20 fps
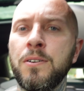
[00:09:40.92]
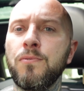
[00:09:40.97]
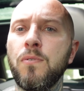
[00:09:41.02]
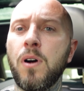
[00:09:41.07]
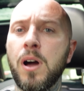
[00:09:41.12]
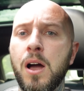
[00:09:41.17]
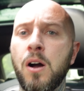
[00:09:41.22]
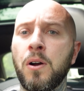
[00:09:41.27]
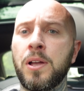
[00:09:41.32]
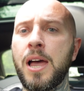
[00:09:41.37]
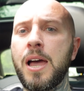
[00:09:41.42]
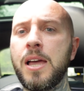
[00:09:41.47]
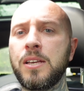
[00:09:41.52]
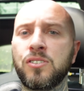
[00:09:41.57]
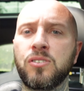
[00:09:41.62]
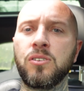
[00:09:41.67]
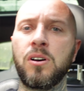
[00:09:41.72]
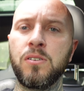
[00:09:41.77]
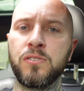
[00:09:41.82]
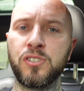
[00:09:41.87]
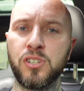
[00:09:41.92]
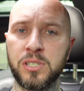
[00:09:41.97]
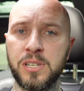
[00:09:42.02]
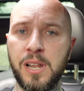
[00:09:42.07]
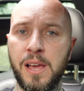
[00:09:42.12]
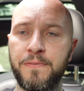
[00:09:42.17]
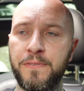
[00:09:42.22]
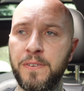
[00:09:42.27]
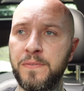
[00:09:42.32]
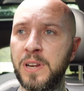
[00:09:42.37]
Right, okay, so just
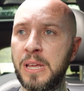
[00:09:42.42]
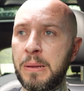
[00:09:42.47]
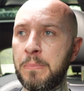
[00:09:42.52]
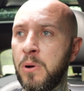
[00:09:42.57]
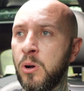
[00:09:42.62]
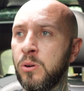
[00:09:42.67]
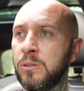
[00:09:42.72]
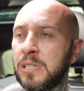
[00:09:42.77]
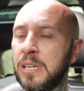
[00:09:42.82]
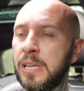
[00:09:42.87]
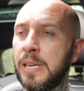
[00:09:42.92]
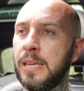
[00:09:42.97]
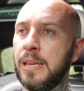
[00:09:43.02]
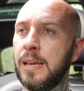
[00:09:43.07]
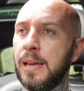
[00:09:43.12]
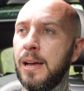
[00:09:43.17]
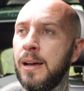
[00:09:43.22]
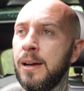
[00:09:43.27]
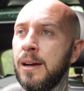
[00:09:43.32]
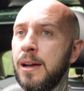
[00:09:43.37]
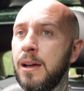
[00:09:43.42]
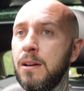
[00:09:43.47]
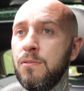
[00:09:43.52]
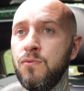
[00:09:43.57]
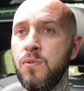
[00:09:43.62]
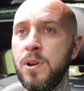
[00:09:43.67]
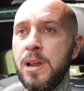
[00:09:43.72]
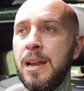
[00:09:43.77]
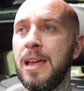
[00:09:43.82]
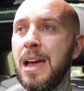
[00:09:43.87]
left with at Moseley. Uh,
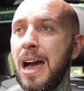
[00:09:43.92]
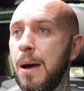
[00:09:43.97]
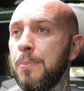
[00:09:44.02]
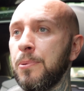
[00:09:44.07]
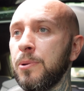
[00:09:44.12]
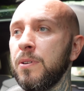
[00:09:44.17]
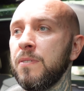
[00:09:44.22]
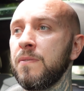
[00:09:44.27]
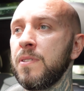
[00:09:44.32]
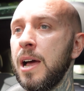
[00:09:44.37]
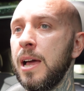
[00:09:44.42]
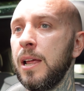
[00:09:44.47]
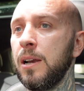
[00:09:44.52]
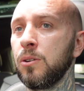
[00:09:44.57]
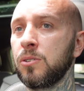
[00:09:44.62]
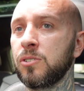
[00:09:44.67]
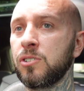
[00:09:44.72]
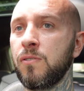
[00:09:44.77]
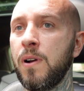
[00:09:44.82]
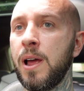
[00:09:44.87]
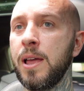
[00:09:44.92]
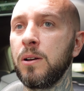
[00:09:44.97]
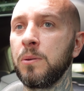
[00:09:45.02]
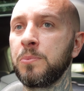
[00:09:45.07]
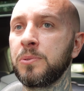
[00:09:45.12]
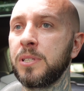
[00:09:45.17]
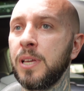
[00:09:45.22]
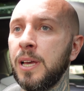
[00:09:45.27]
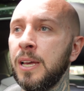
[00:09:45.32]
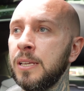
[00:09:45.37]
really happy with that. It looks great
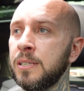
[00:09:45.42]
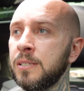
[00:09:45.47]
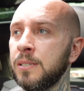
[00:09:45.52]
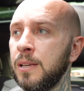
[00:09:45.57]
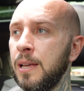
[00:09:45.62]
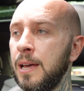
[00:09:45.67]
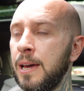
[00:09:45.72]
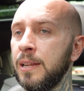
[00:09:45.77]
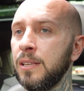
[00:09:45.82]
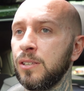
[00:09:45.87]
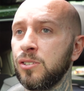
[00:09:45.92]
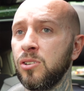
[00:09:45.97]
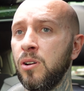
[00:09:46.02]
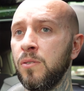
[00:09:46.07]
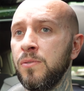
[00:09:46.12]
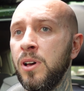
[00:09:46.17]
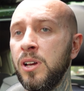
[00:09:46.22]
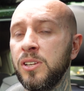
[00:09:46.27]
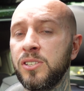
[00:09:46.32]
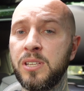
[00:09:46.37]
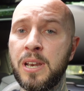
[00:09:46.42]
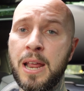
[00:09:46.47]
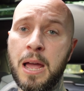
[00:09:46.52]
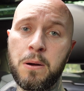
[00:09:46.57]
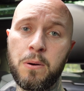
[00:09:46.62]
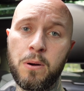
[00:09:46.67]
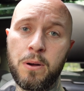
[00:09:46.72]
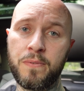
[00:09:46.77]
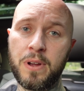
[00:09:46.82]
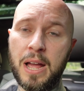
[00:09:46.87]
upstairs, and it's so nice to
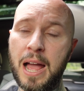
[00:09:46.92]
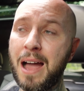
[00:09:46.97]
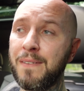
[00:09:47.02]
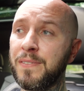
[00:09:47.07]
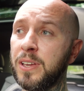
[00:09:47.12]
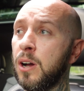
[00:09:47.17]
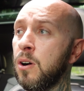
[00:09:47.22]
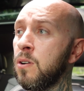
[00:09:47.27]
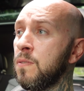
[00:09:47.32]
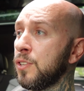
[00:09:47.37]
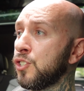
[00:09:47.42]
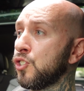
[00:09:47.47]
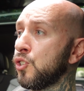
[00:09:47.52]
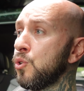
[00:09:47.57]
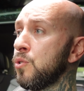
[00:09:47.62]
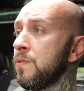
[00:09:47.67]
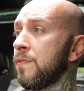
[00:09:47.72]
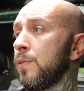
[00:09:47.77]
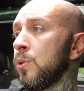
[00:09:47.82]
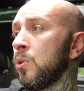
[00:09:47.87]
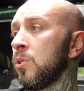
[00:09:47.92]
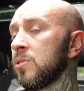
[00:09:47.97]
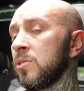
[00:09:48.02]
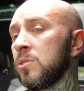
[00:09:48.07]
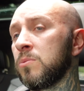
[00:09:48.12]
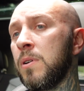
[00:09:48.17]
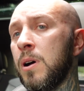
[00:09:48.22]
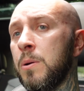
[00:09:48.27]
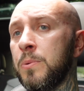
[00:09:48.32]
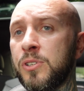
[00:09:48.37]
now have it over two floors
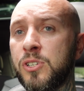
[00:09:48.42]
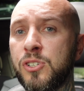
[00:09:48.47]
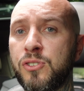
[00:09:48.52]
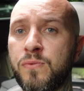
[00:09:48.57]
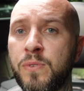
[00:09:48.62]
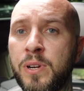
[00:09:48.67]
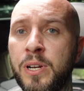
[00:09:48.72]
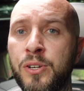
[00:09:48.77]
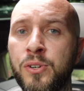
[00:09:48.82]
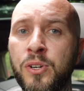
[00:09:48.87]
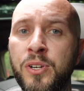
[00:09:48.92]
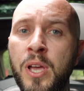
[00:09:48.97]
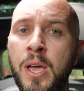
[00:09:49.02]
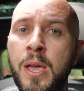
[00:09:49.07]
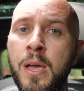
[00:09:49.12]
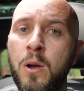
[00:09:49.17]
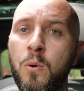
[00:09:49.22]
as well, which is really good.